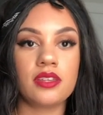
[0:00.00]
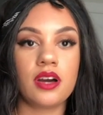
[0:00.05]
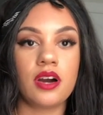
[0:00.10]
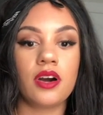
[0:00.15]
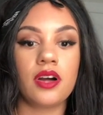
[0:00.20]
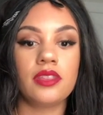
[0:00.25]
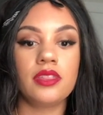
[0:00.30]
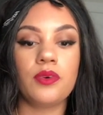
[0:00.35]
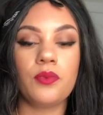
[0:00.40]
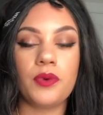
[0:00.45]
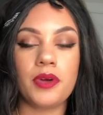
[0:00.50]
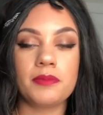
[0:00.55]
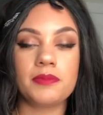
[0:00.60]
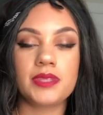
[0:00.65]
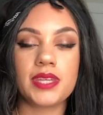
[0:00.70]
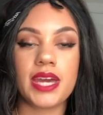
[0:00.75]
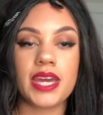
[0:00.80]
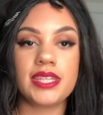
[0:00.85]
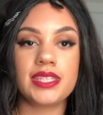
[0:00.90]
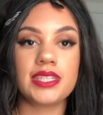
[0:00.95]
on the
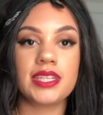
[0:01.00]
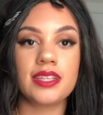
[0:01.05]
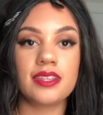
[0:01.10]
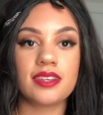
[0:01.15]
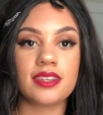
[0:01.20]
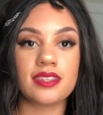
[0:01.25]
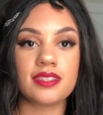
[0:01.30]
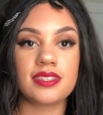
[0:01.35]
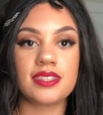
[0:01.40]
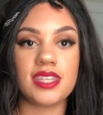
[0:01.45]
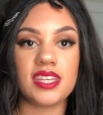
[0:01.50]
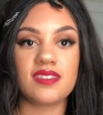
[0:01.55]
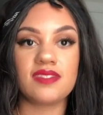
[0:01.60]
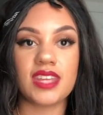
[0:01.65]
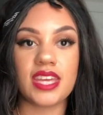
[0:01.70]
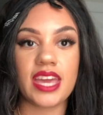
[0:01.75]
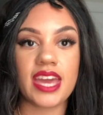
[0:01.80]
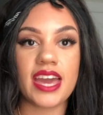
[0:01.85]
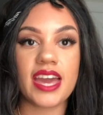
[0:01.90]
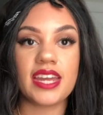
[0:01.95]
website to look and see if
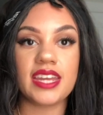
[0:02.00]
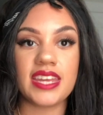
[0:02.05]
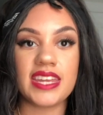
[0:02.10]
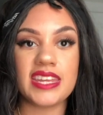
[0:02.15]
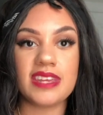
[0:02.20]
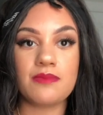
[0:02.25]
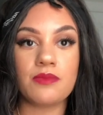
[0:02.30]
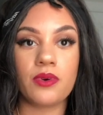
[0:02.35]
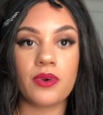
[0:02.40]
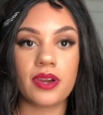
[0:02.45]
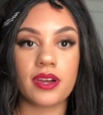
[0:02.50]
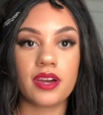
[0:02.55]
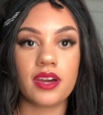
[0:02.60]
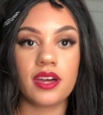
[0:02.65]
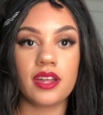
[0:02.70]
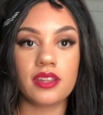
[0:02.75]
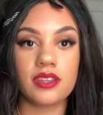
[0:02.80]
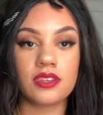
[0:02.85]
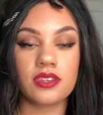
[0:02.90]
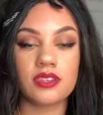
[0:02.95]
they had any more
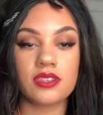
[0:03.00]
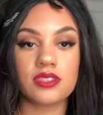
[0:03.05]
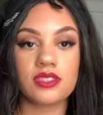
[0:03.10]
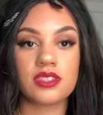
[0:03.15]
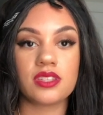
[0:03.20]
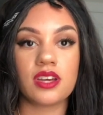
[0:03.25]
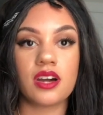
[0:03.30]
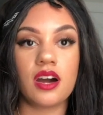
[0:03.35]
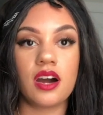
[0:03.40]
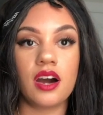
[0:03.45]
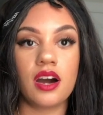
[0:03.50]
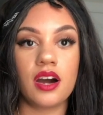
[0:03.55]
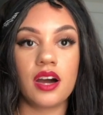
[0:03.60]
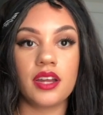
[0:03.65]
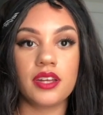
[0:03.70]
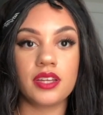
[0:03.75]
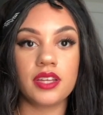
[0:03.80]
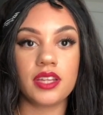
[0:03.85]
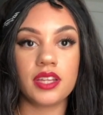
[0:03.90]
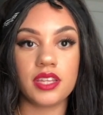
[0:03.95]
colors
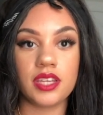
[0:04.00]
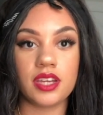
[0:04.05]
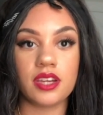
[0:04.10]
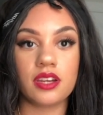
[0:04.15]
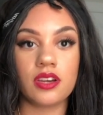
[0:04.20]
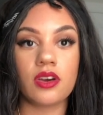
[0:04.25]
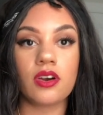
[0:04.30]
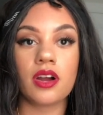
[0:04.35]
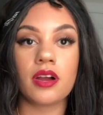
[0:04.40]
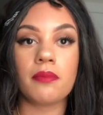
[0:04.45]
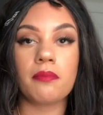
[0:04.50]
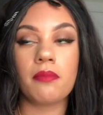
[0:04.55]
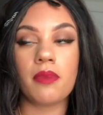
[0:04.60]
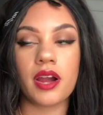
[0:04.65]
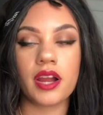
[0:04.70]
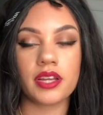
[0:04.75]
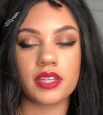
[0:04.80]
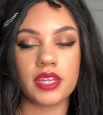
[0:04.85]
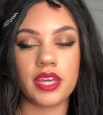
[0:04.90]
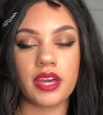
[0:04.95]
on clearance or
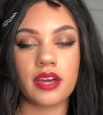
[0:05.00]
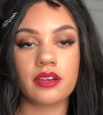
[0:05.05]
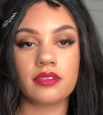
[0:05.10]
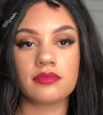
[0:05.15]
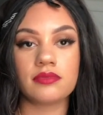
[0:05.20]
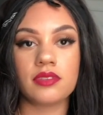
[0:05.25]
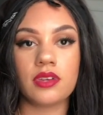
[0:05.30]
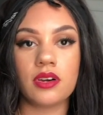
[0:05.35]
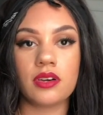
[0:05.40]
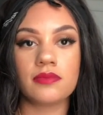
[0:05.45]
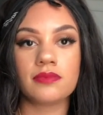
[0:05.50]
markdown.